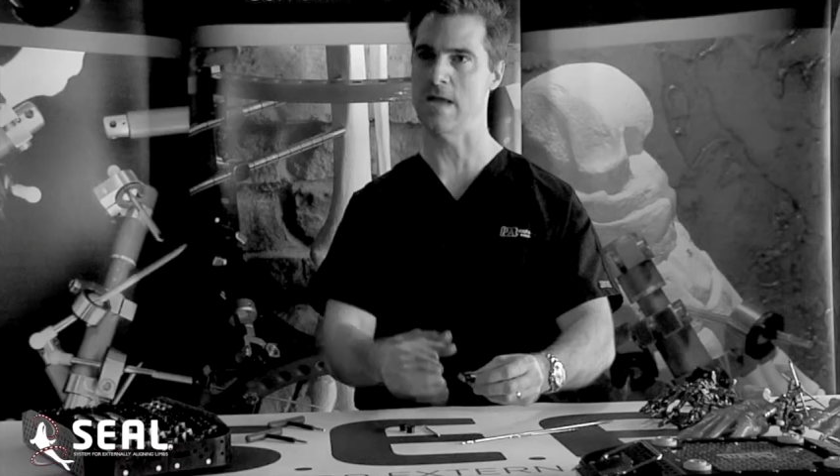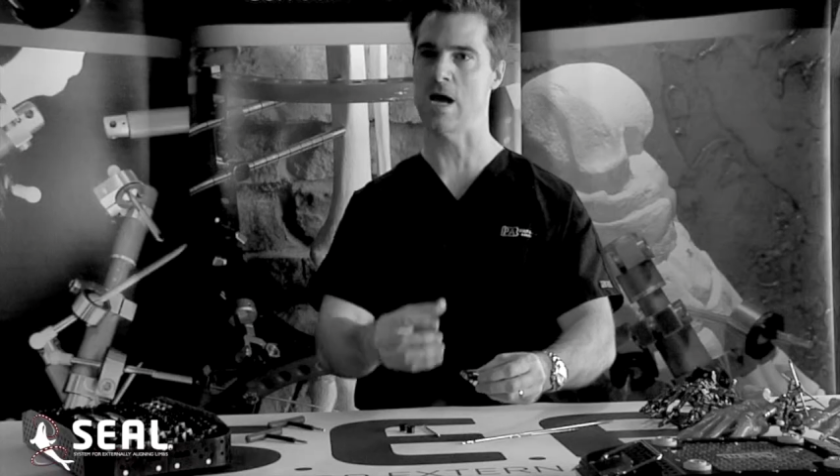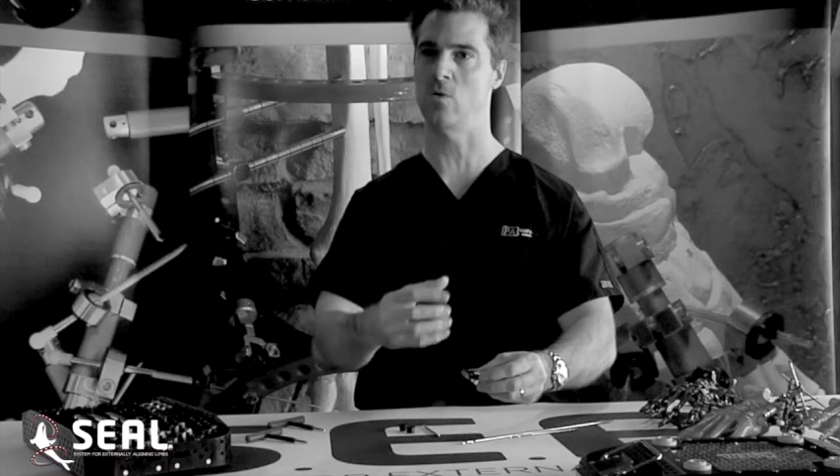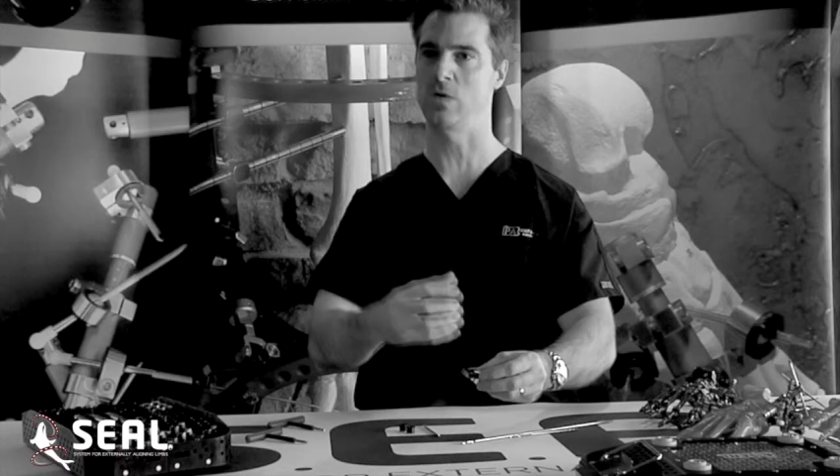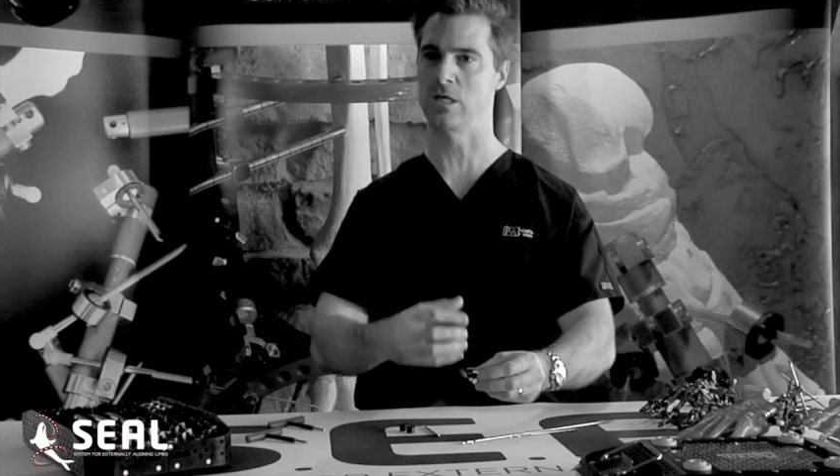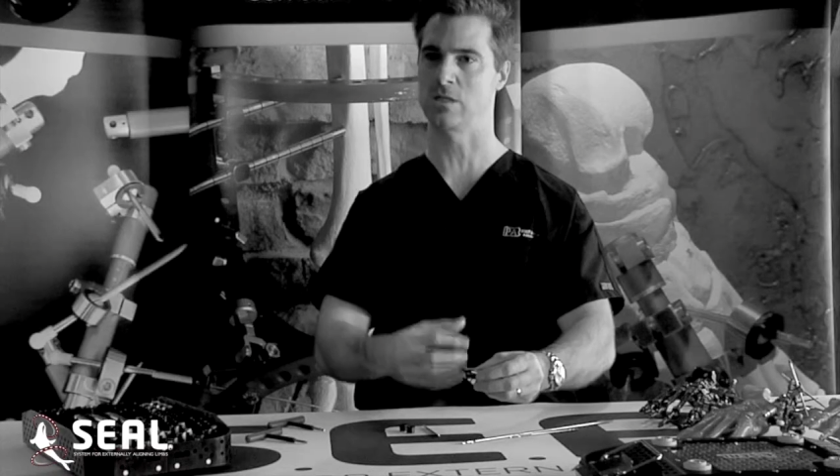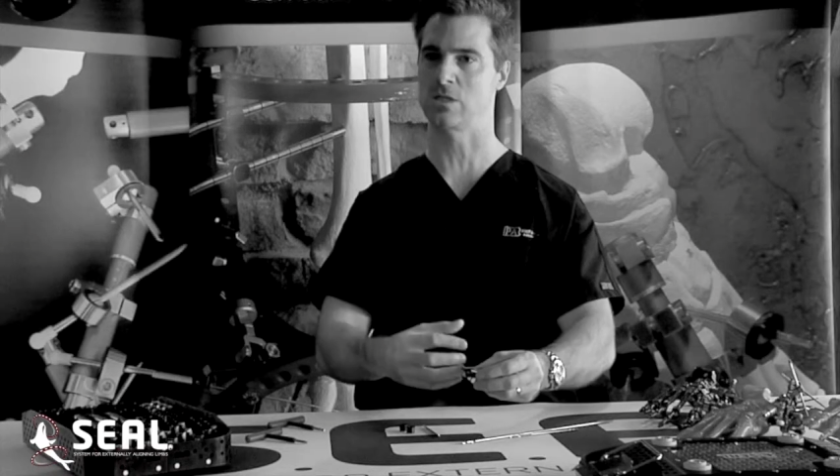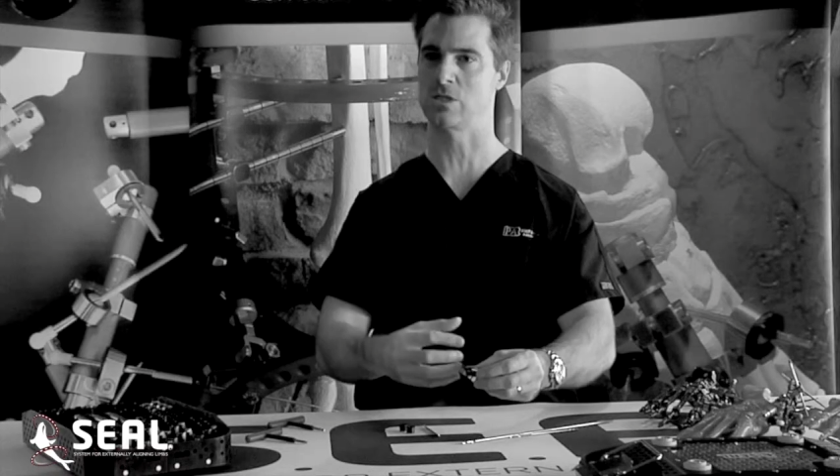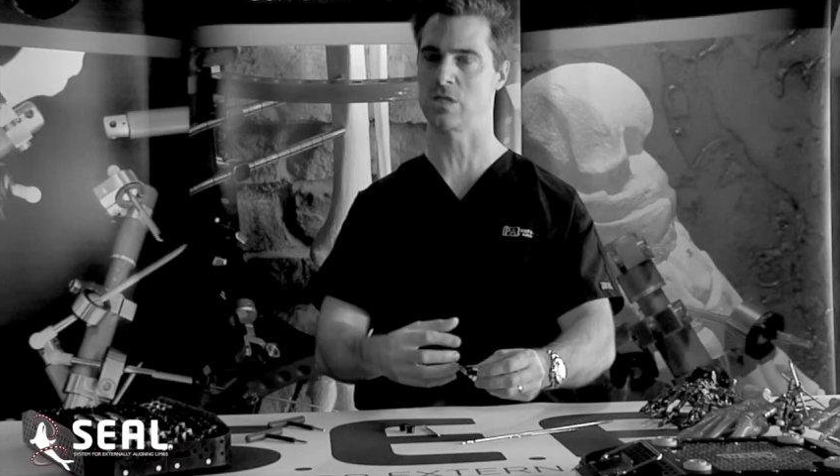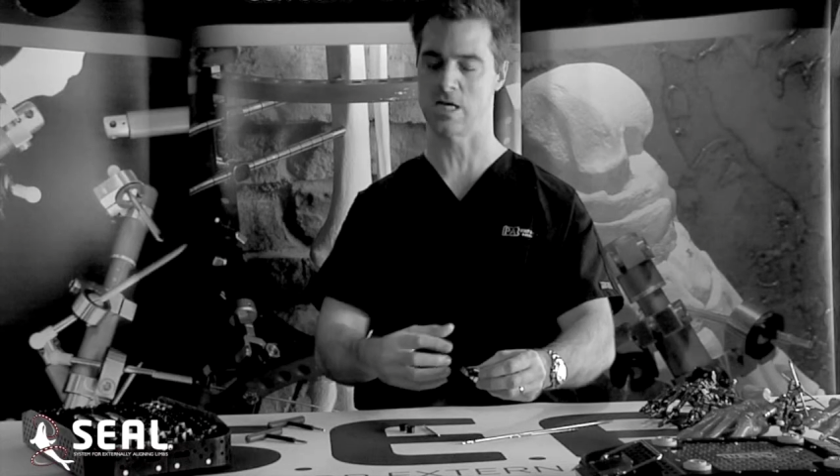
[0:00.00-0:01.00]
Now we can
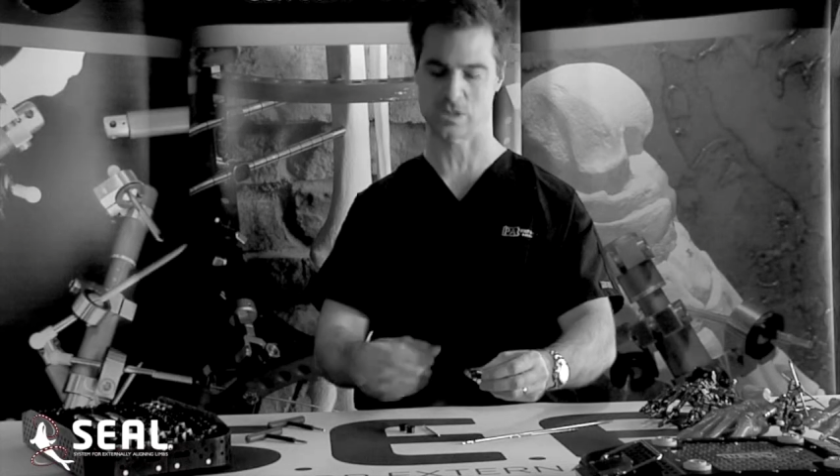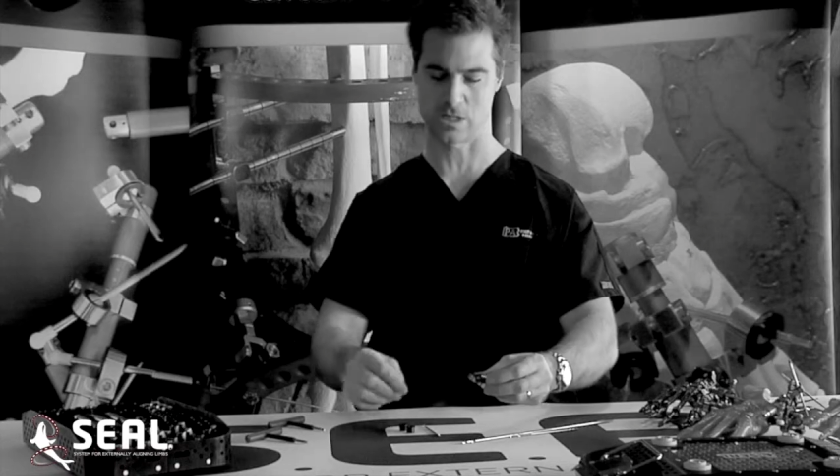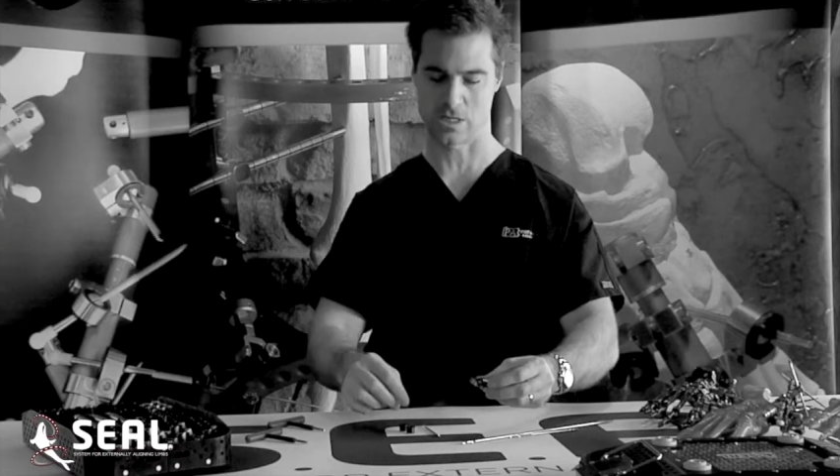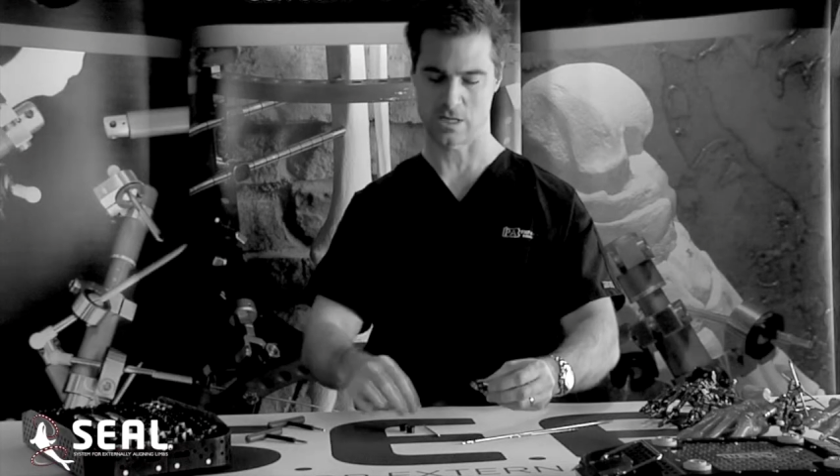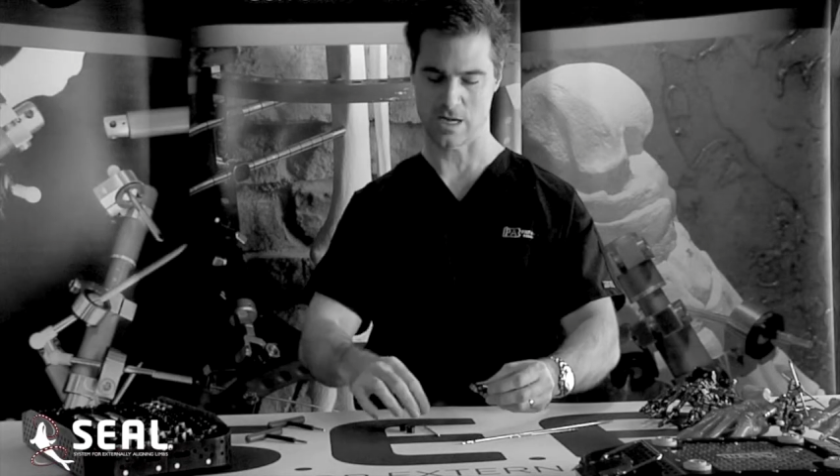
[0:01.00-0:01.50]
discuss